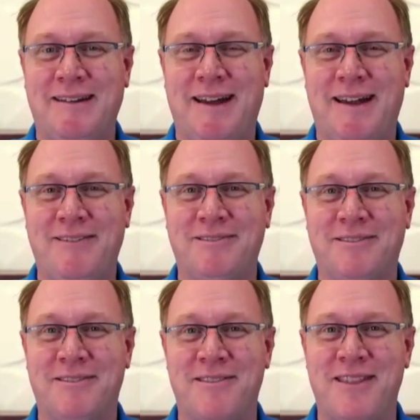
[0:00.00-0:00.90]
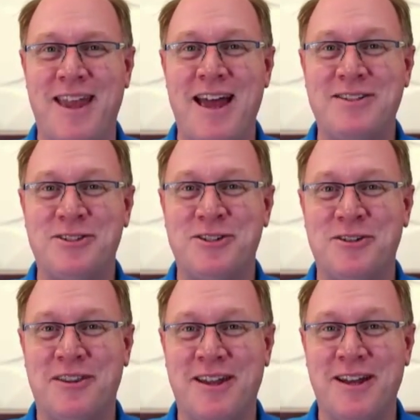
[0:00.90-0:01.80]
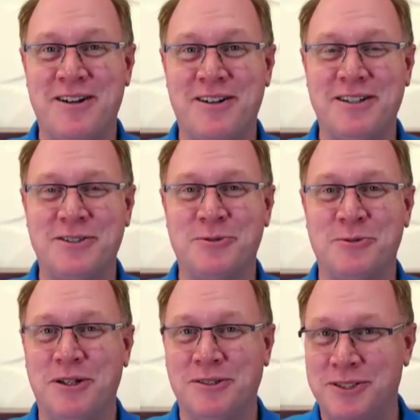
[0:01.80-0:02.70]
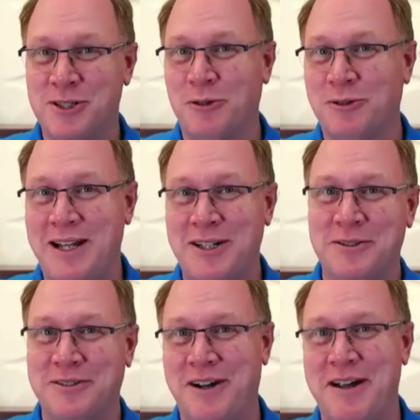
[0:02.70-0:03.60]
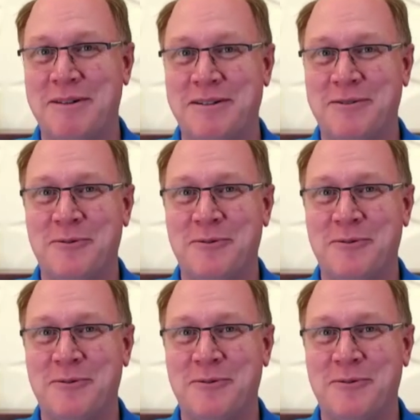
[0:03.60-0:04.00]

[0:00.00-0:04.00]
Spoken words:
And the answer there is, well, just hold on to it, grandma.